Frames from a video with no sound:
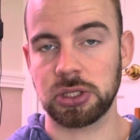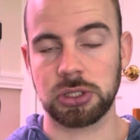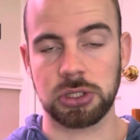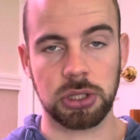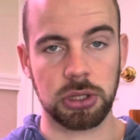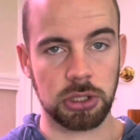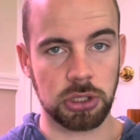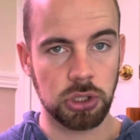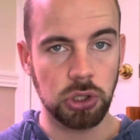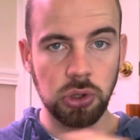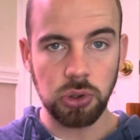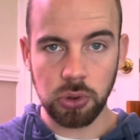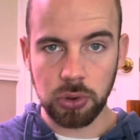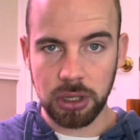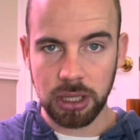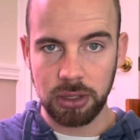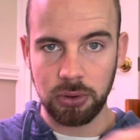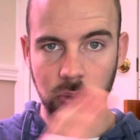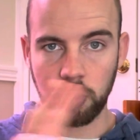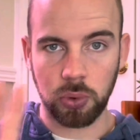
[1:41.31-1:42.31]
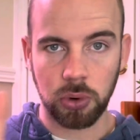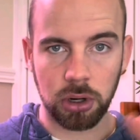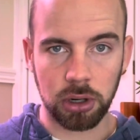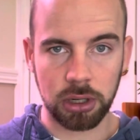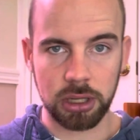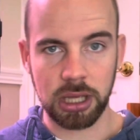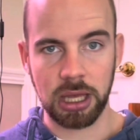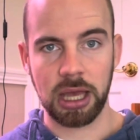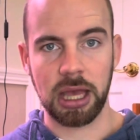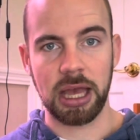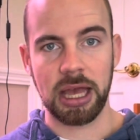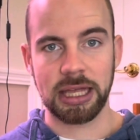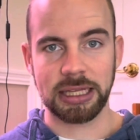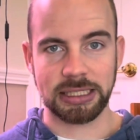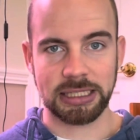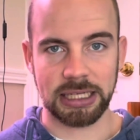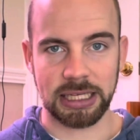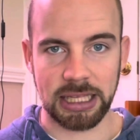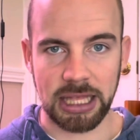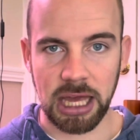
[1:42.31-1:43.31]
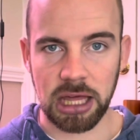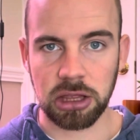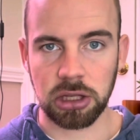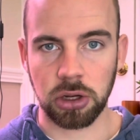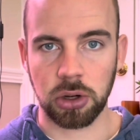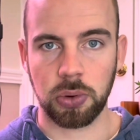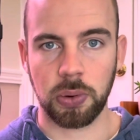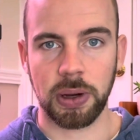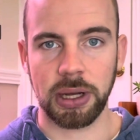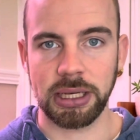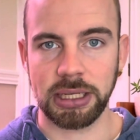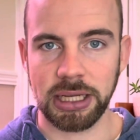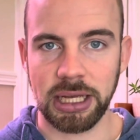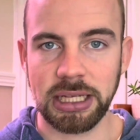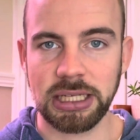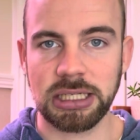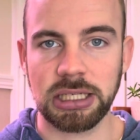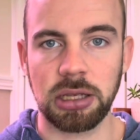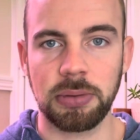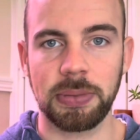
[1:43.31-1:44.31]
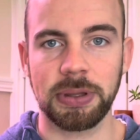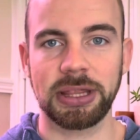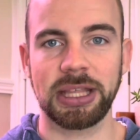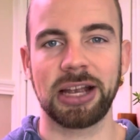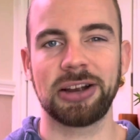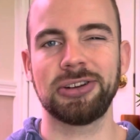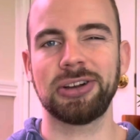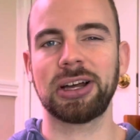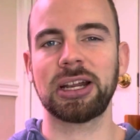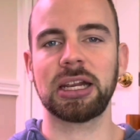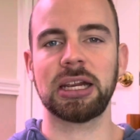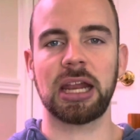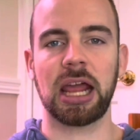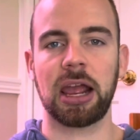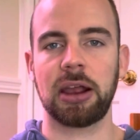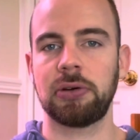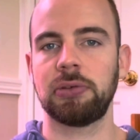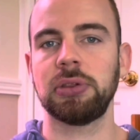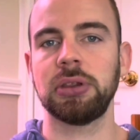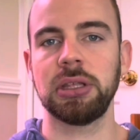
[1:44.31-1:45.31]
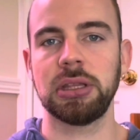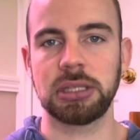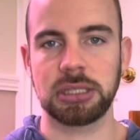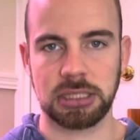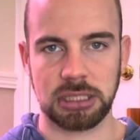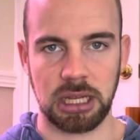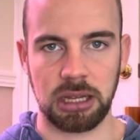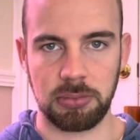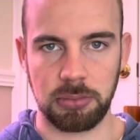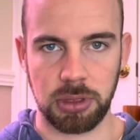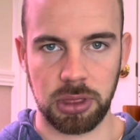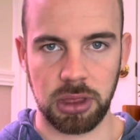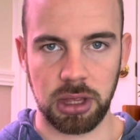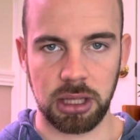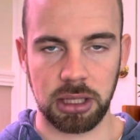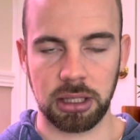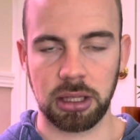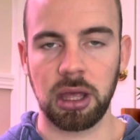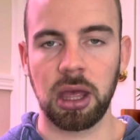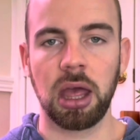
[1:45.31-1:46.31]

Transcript: So the two can work together quite nicely, but they're not inherently the same thing.